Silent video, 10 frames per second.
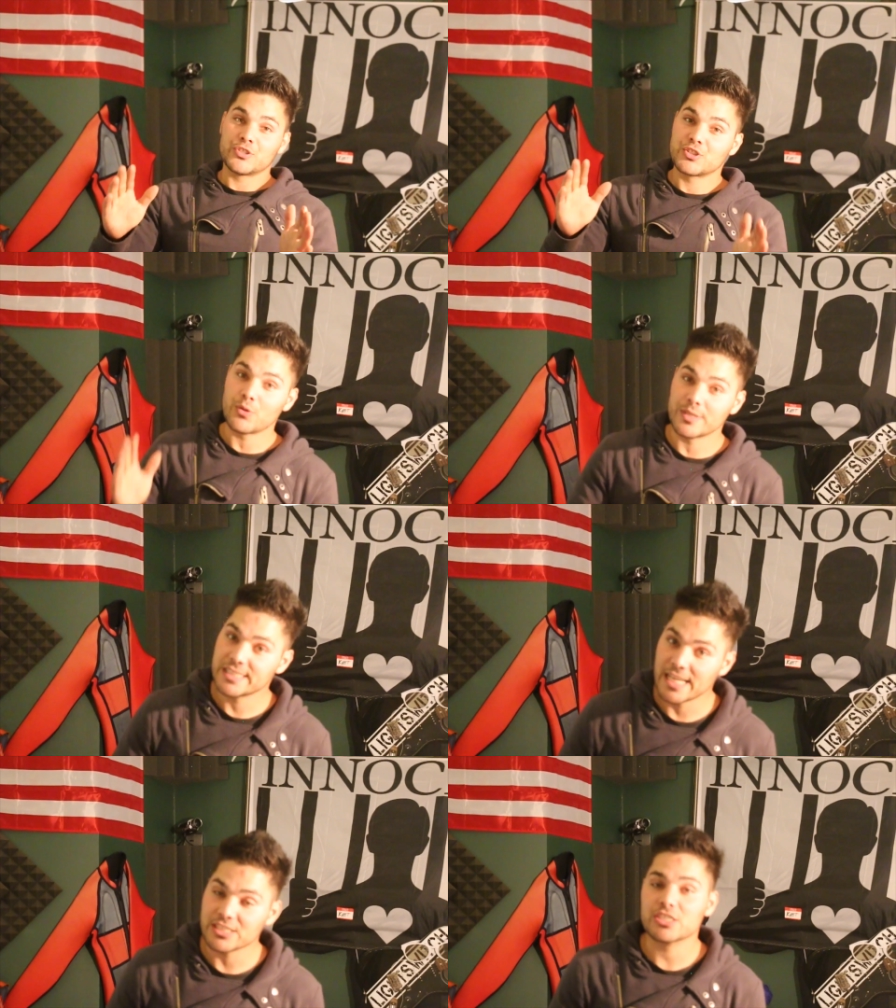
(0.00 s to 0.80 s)
So
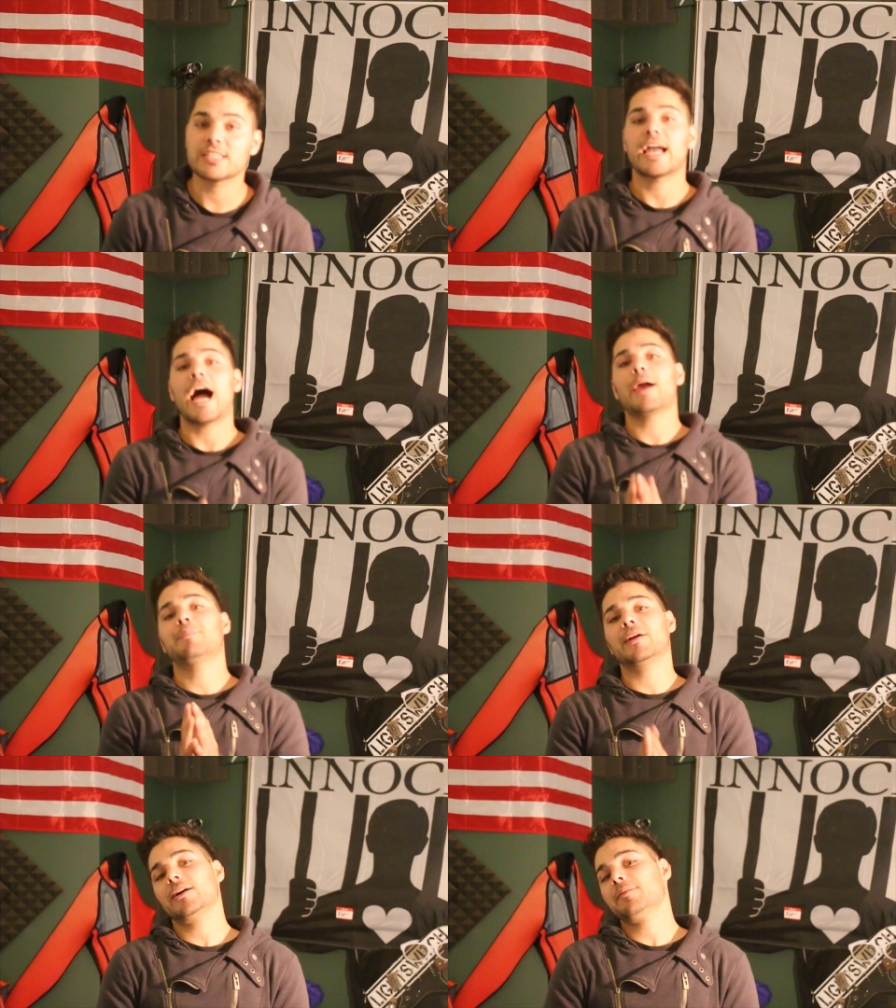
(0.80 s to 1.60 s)
essentially, I
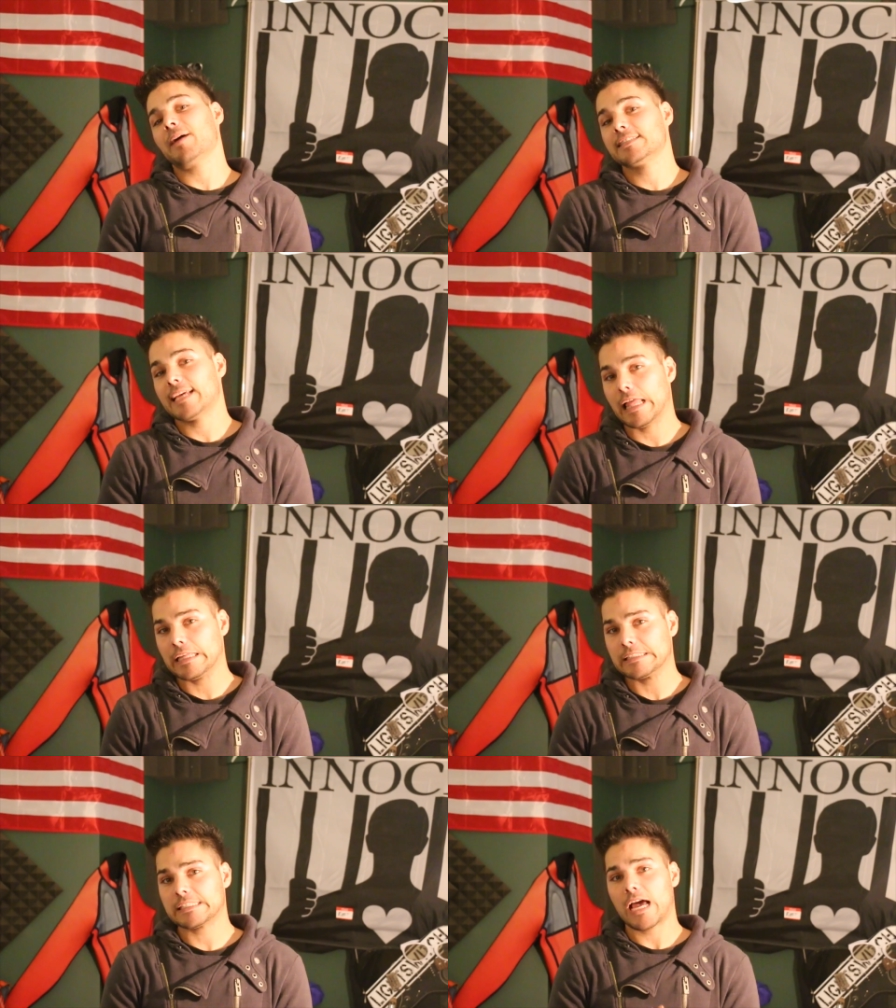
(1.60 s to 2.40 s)
buried my
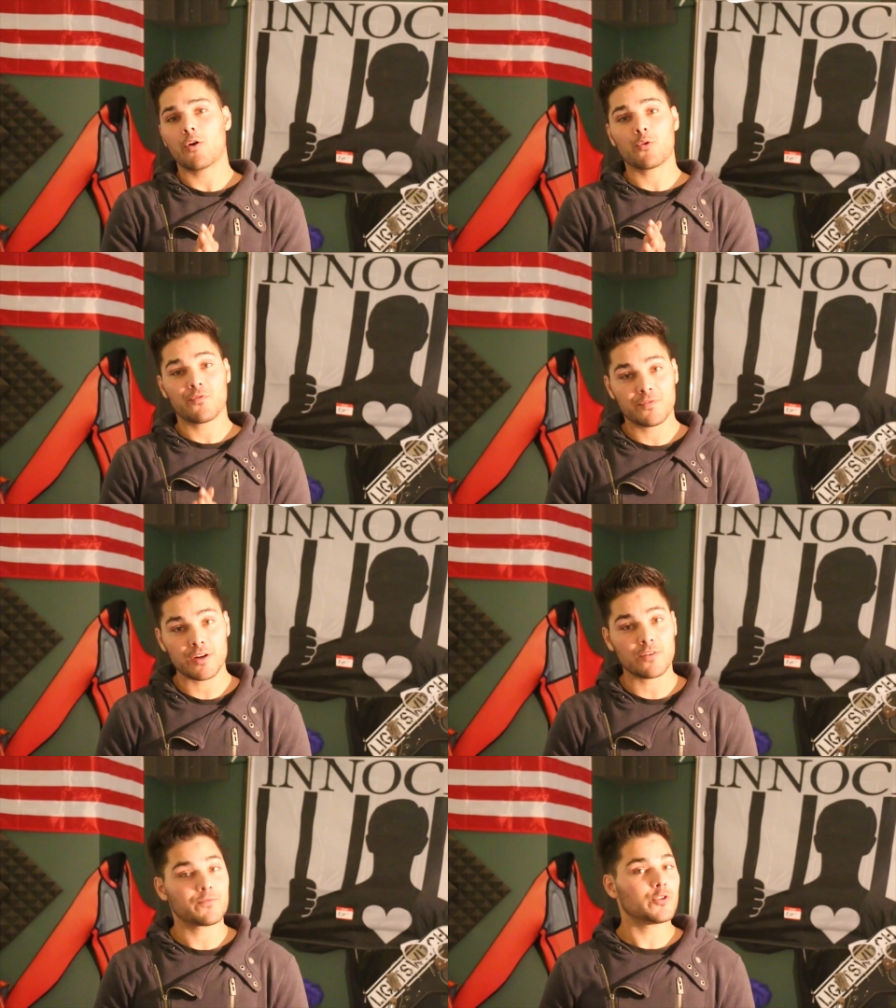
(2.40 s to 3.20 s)
talents out of
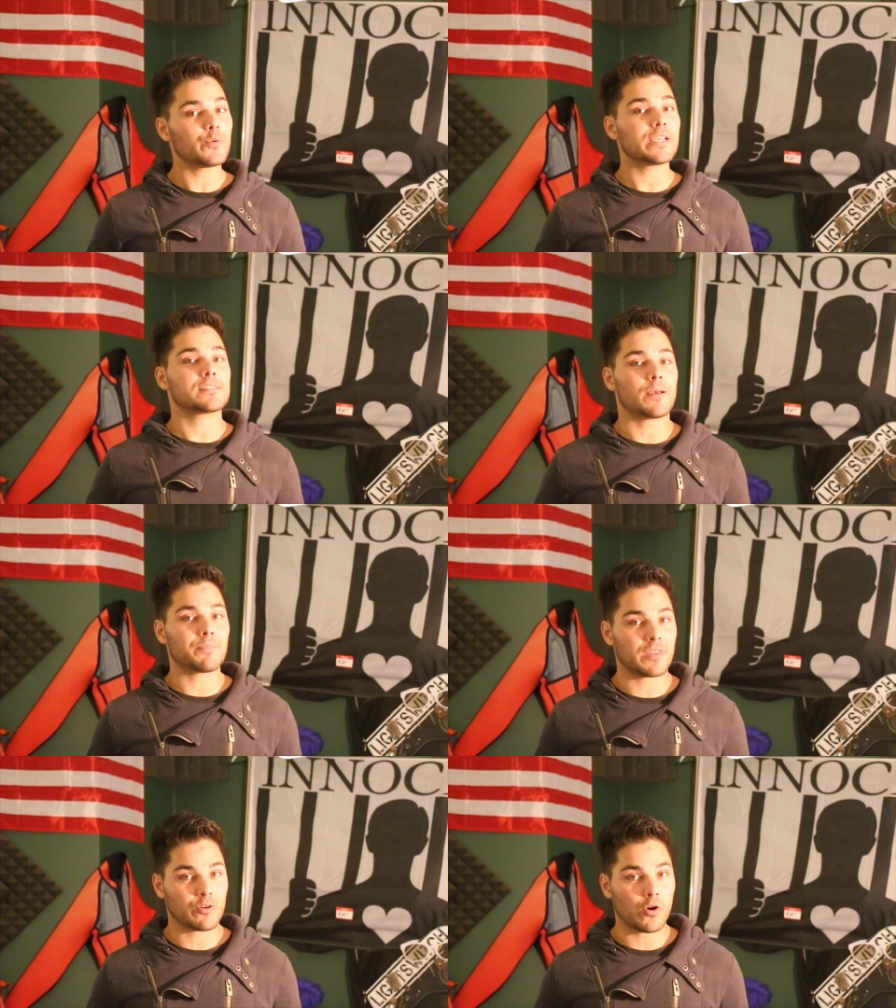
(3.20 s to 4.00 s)
fear of doing
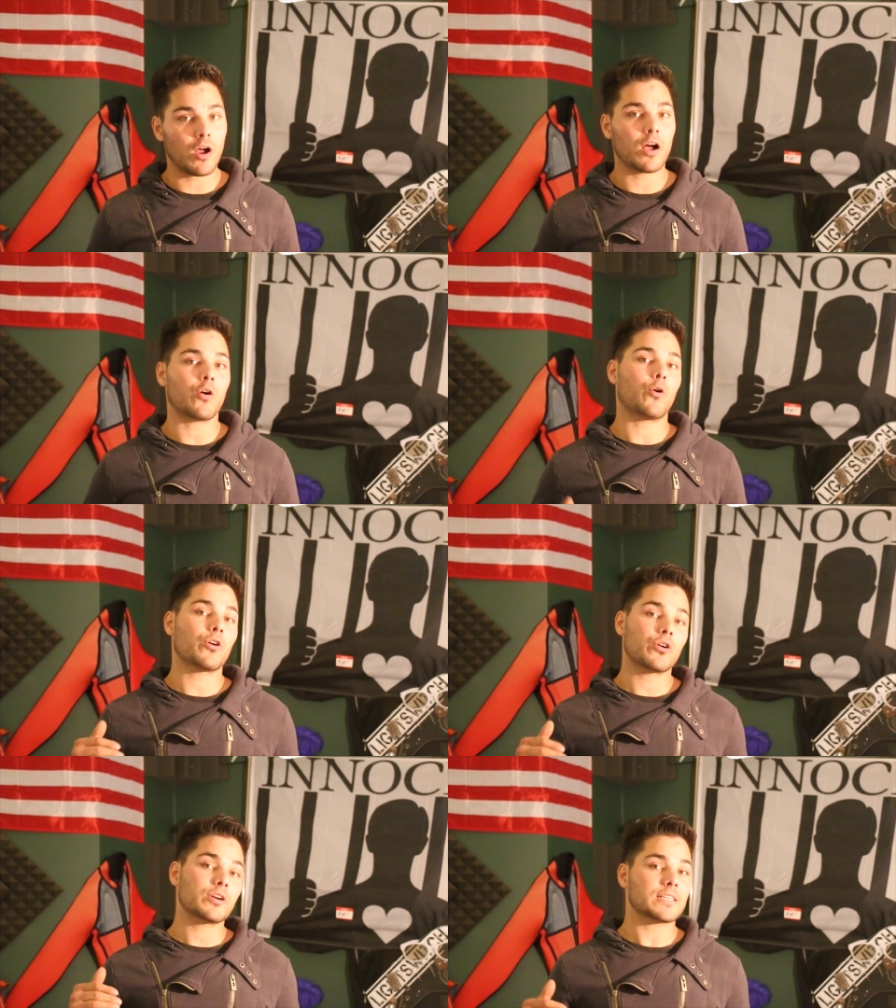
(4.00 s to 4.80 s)
something wrong
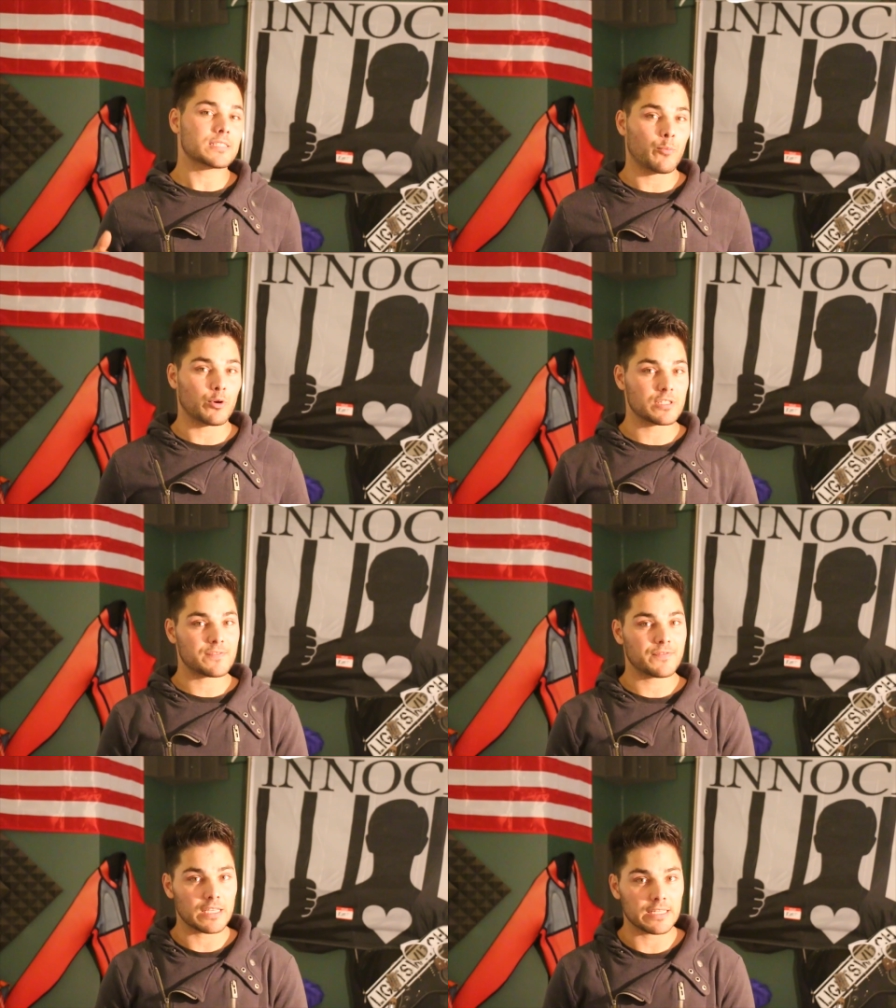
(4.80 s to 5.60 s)
or hurting someone's
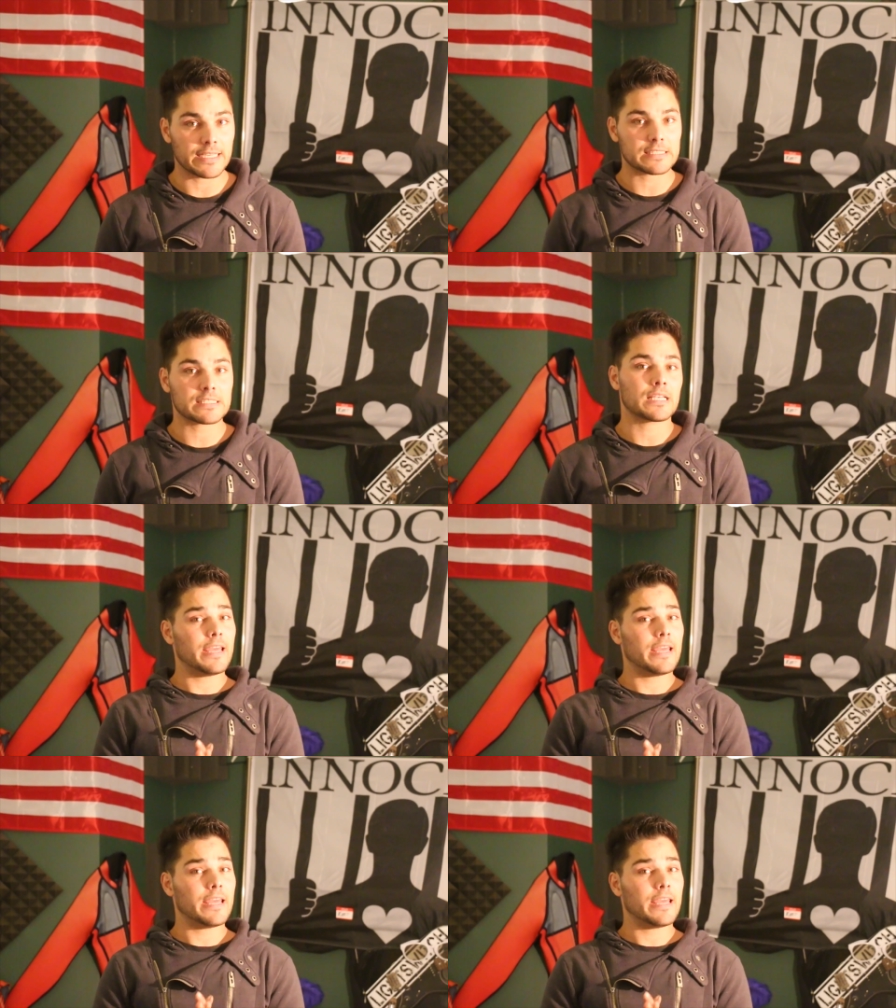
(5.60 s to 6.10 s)
feelings,